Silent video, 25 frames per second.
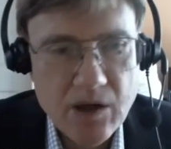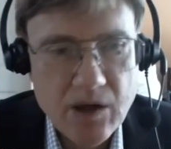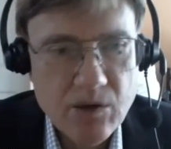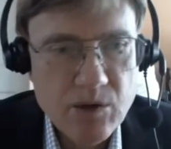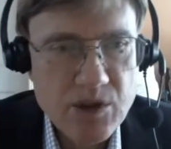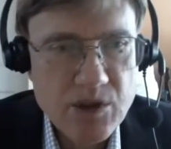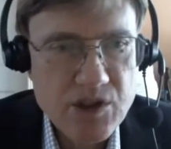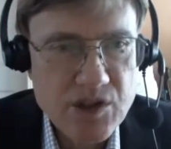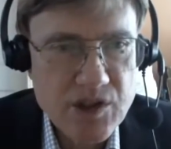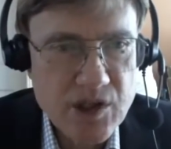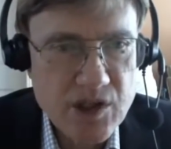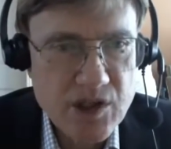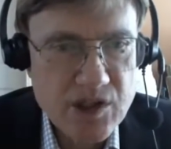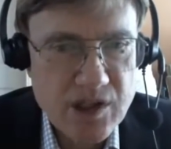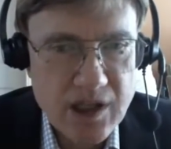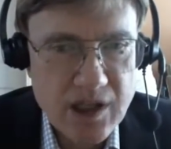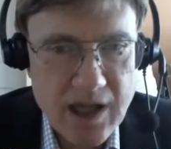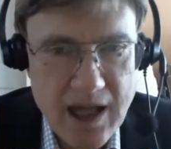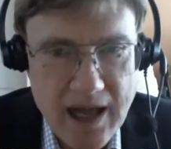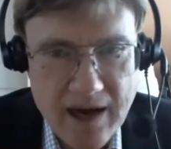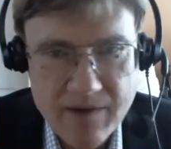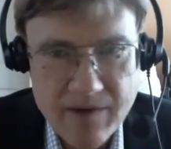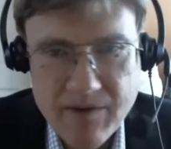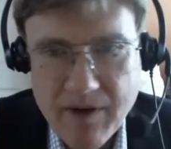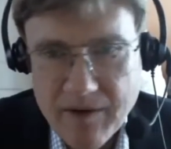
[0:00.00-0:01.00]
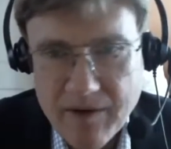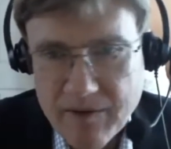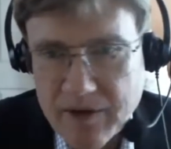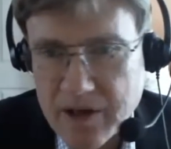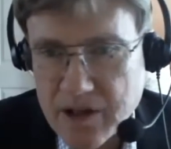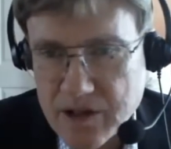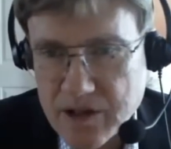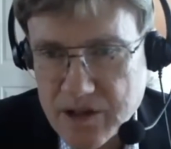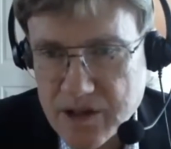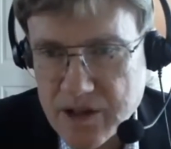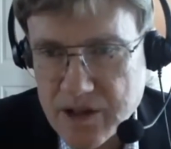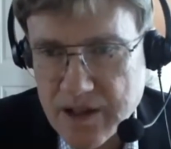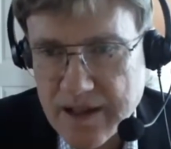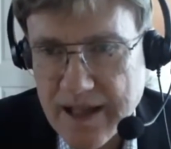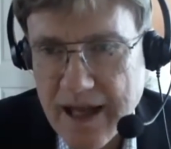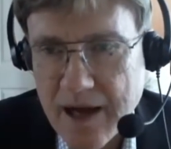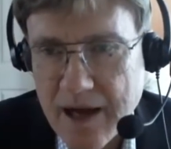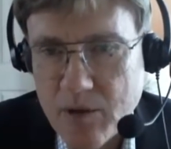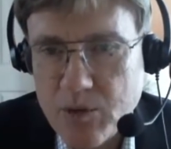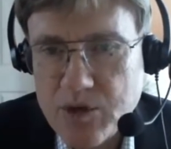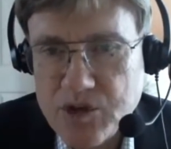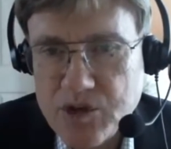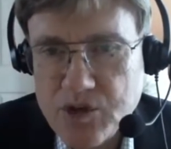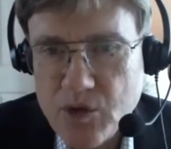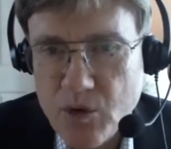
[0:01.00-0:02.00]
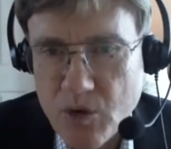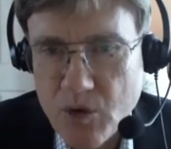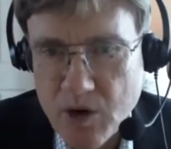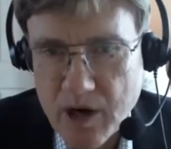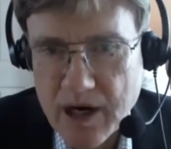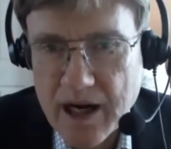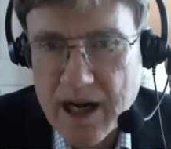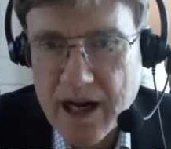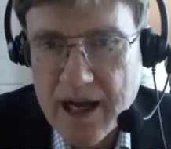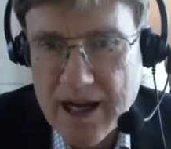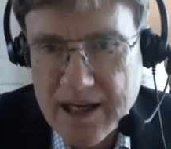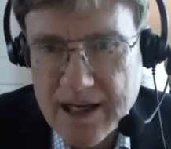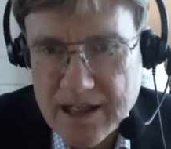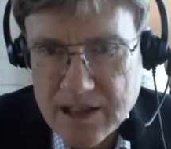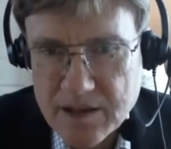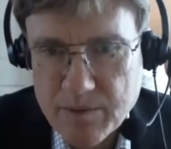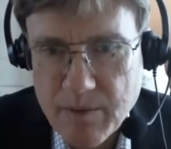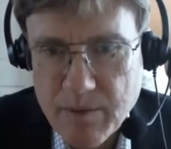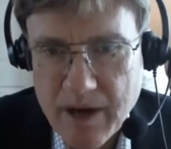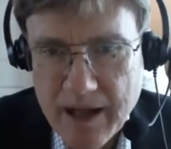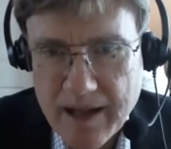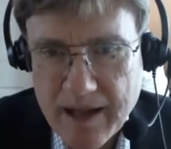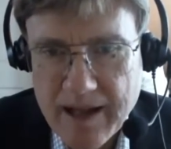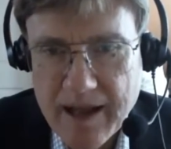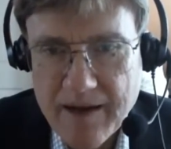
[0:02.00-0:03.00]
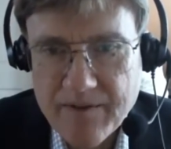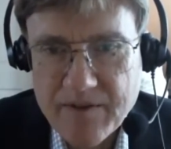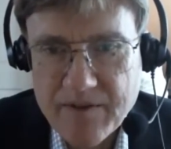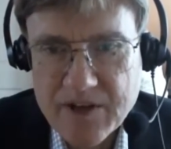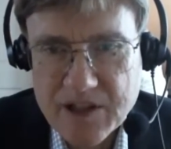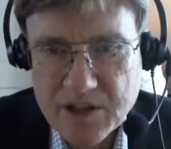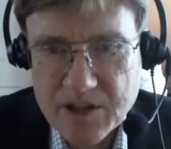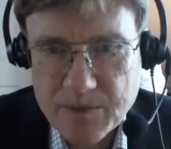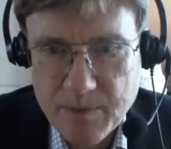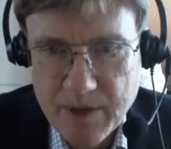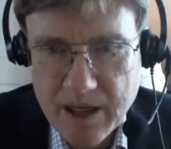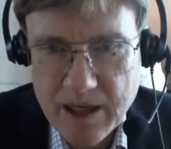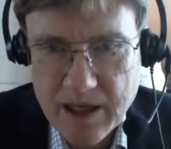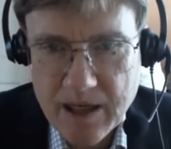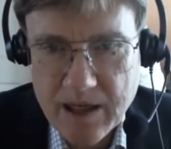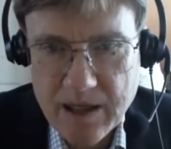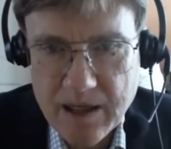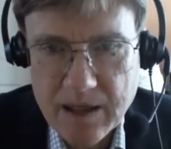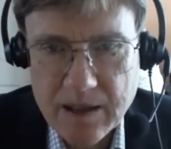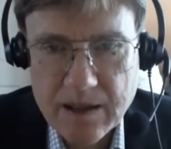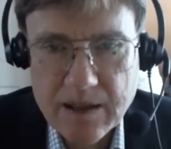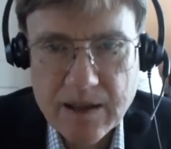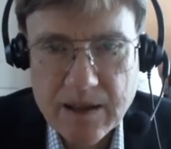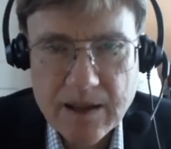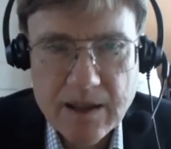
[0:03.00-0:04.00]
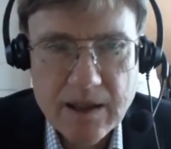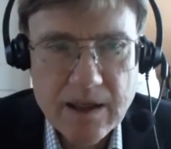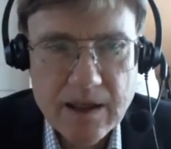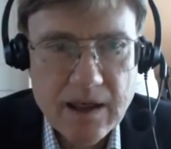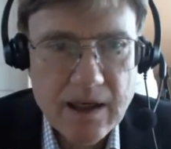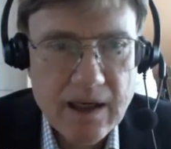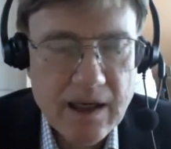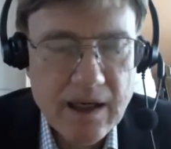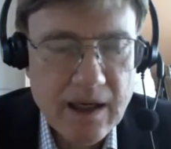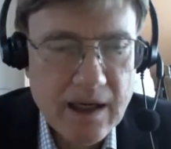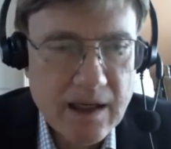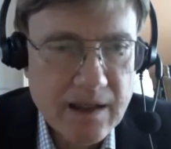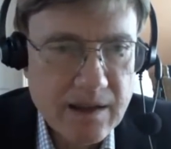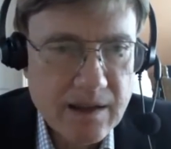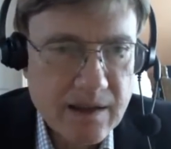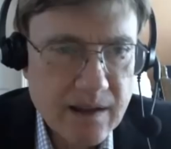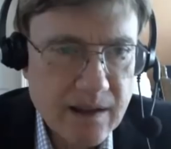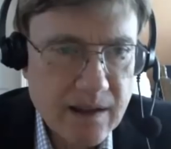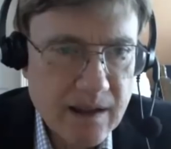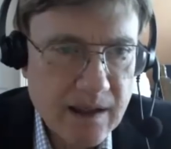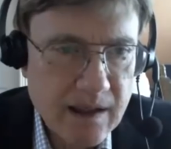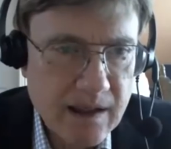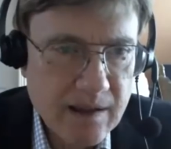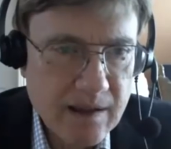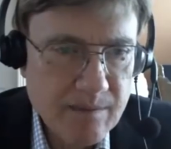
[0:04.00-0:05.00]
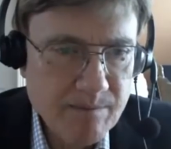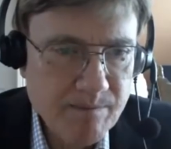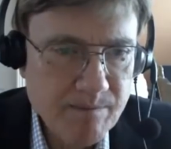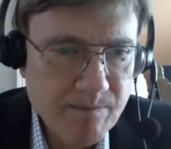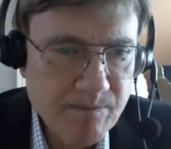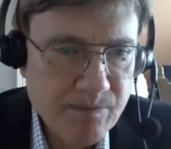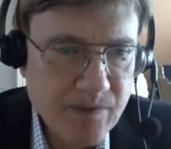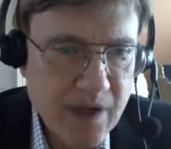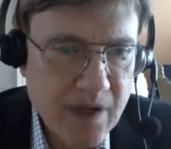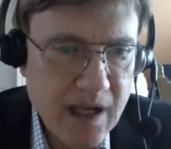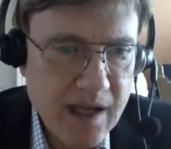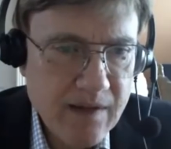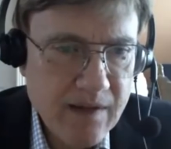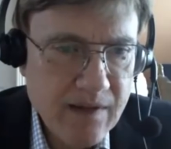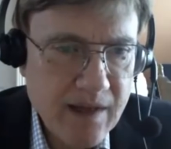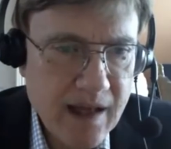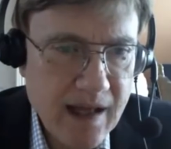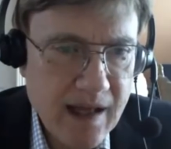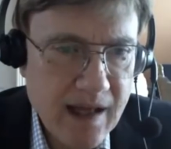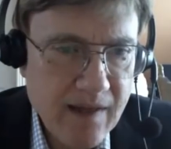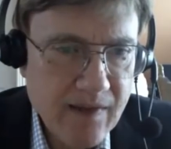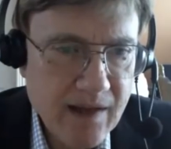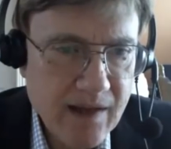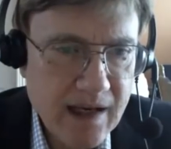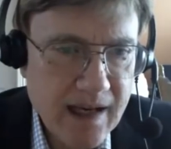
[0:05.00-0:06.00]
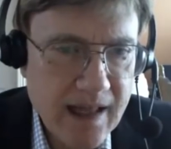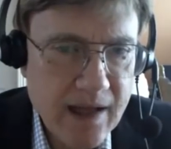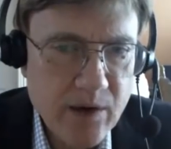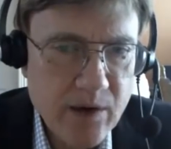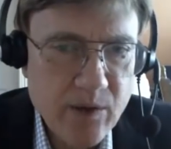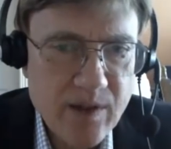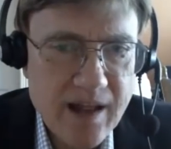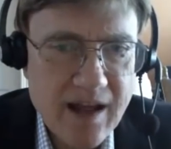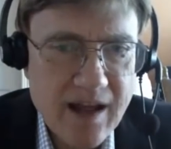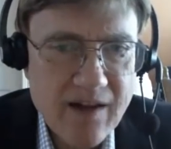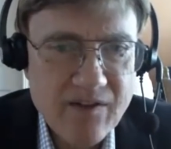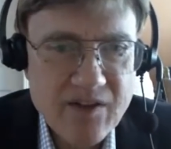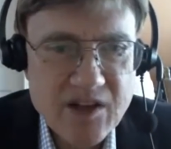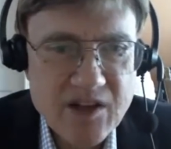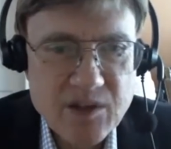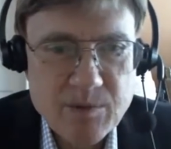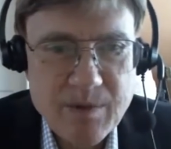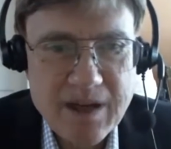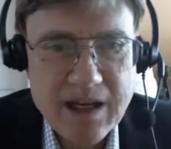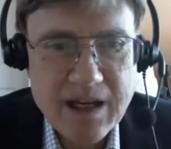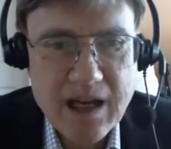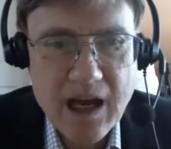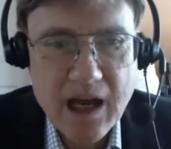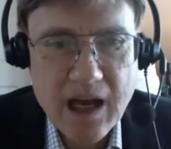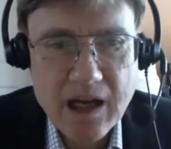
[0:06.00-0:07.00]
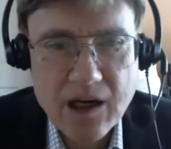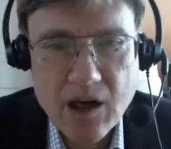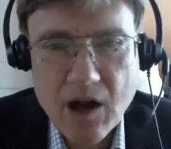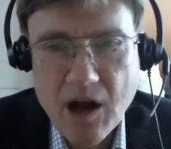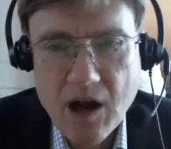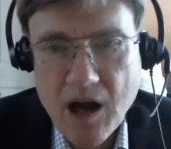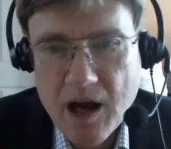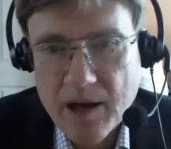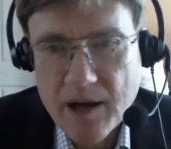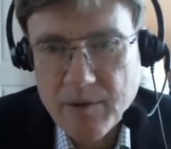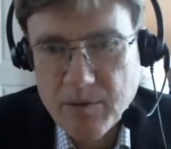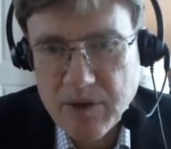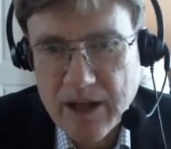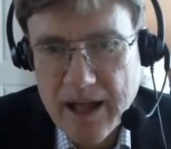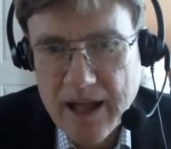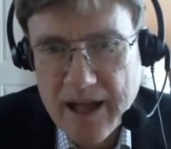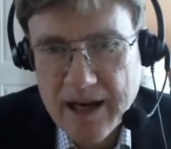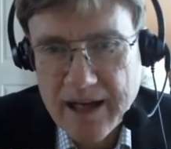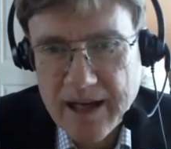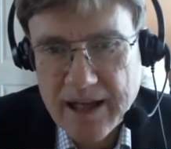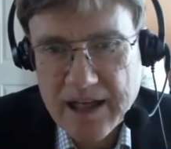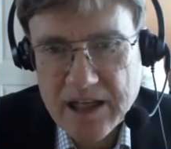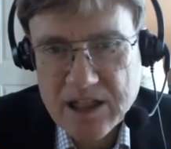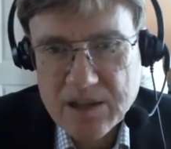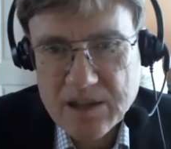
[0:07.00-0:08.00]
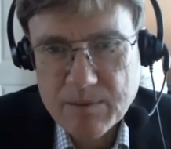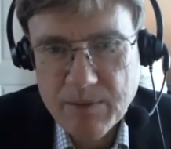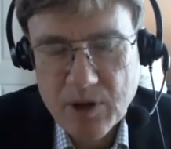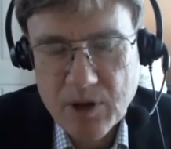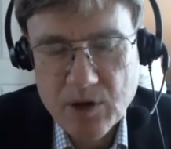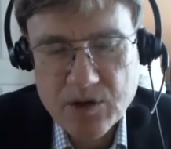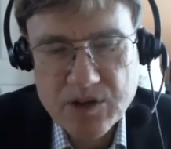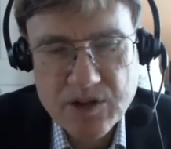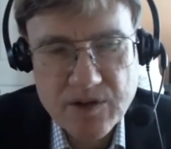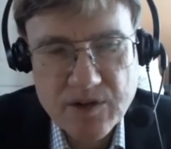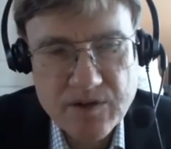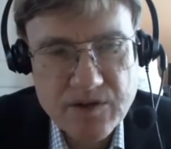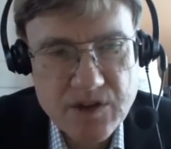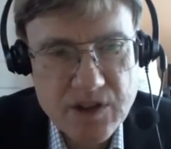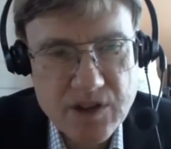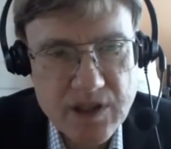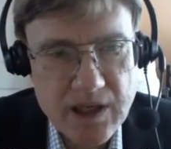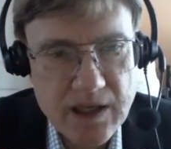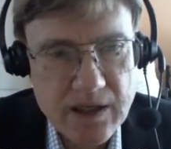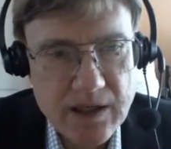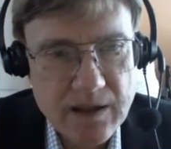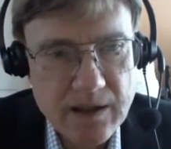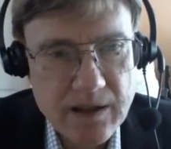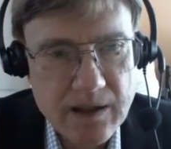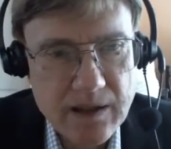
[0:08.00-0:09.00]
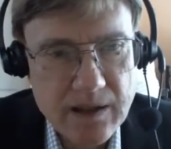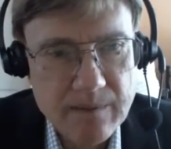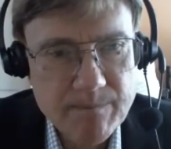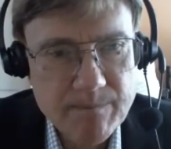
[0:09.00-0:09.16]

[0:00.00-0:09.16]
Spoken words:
which there's a lot of evidence that was organized by the FSB, and the later the FSB got caught planting explosives in